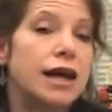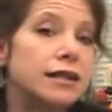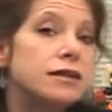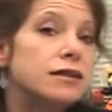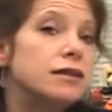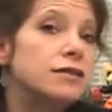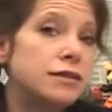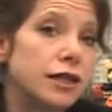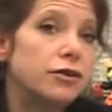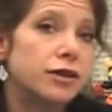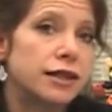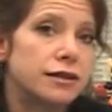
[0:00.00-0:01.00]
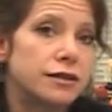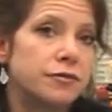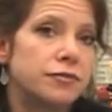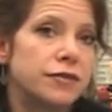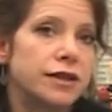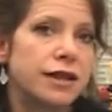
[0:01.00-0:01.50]
still
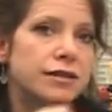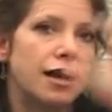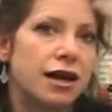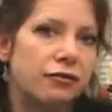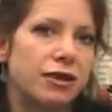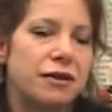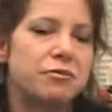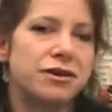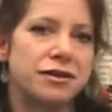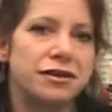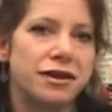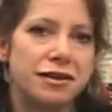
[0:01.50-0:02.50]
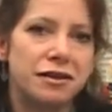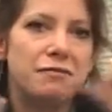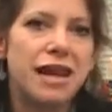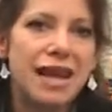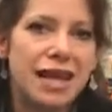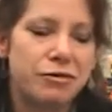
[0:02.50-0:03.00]
synchronous, and that's kind of what I put in the
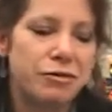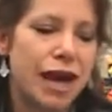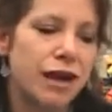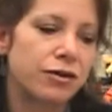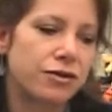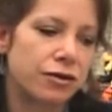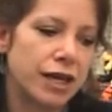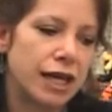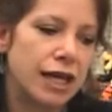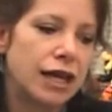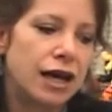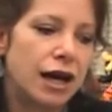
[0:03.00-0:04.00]
medium category.